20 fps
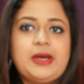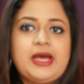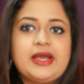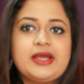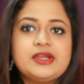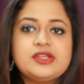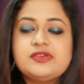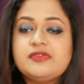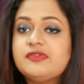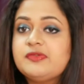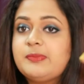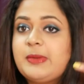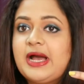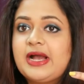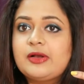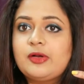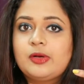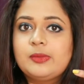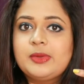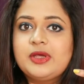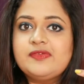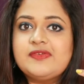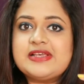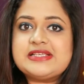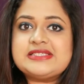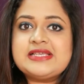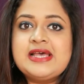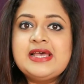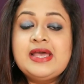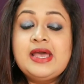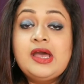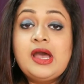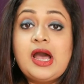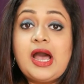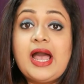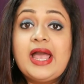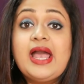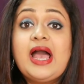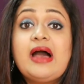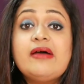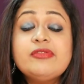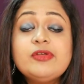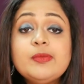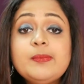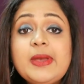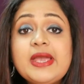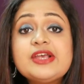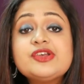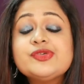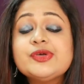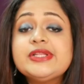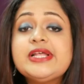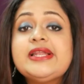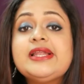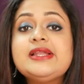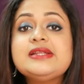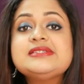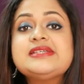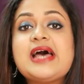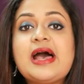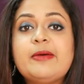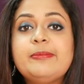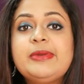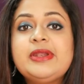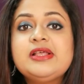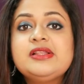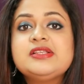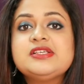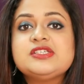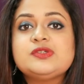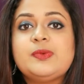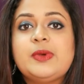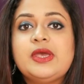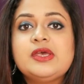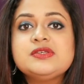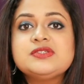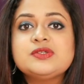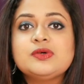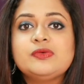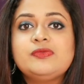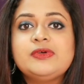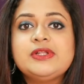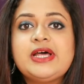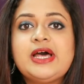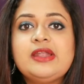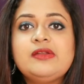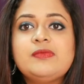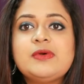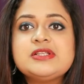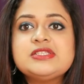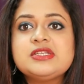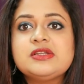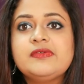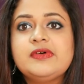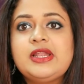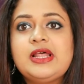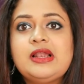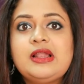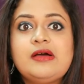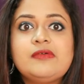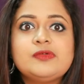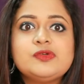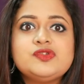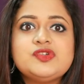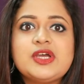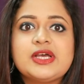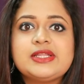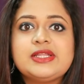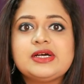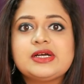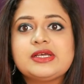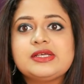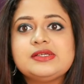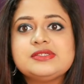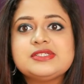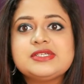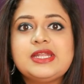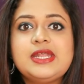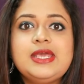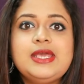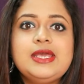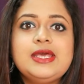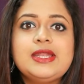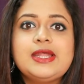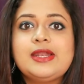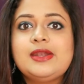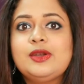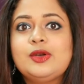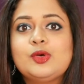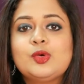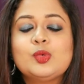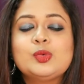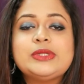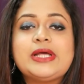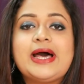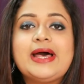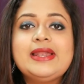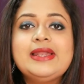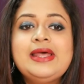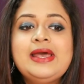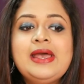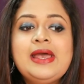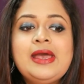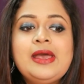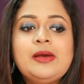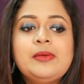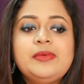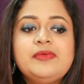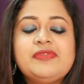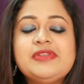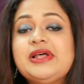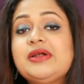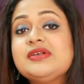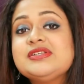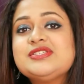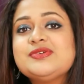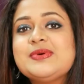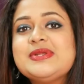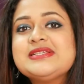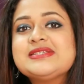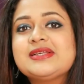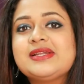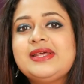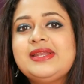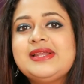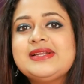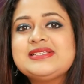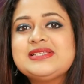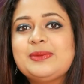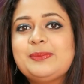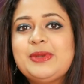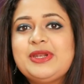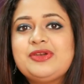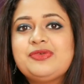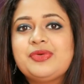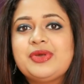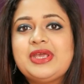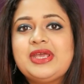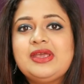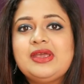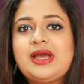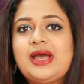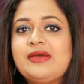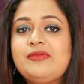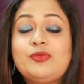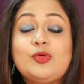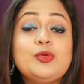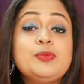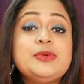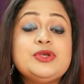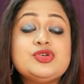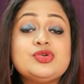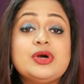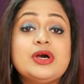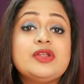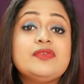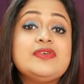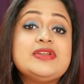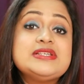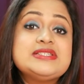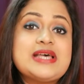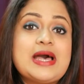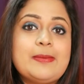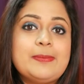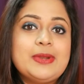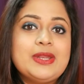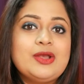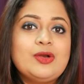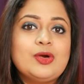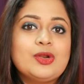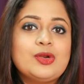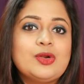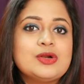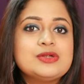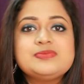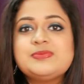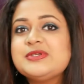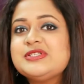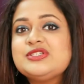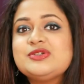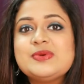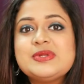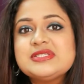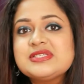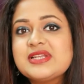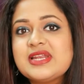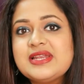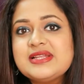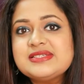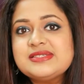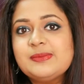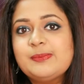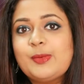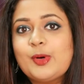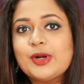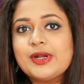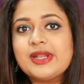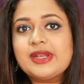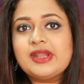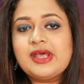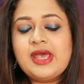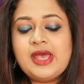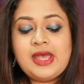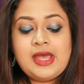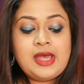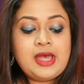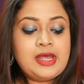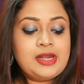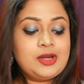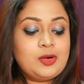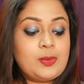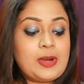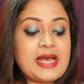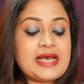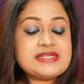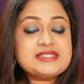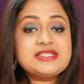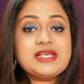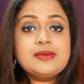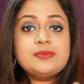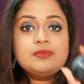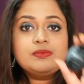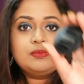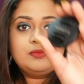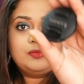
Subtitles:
back, it shifts back on my face. I have to make sure that it is happening this way. So for that, once in a while, I'll have to check the screen and do that. Without a swivel screen, it's a bit tricky. I won't be sure if it is happening or not, but swivel screen is important. Now, as I'm